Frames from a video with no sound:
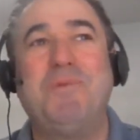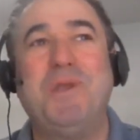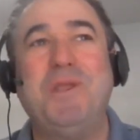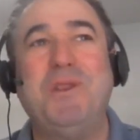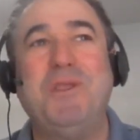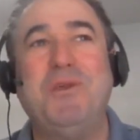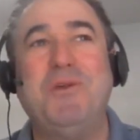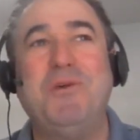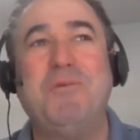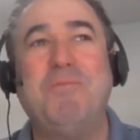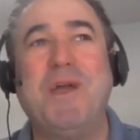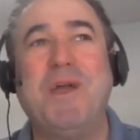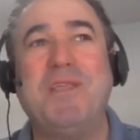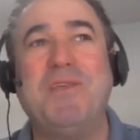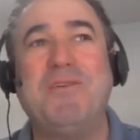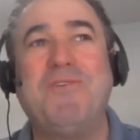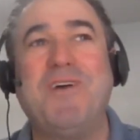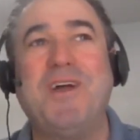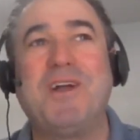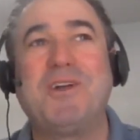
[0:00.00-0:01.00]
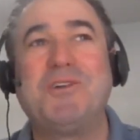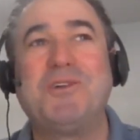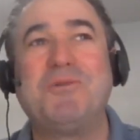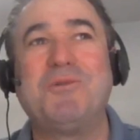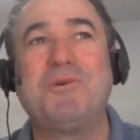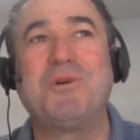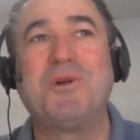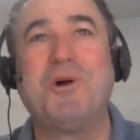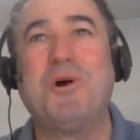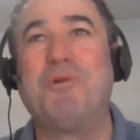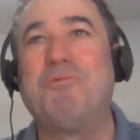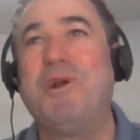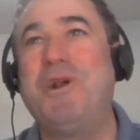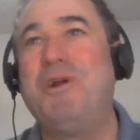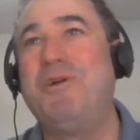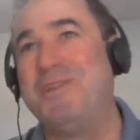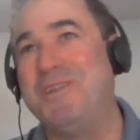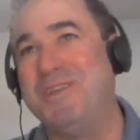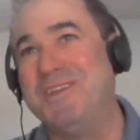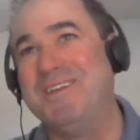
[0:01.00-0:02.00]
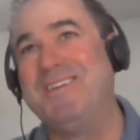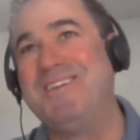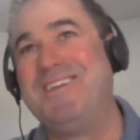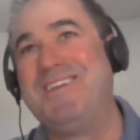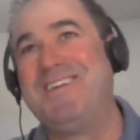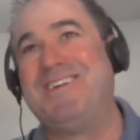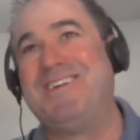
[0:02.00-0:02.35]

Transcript: PDU manufacturer called Raritan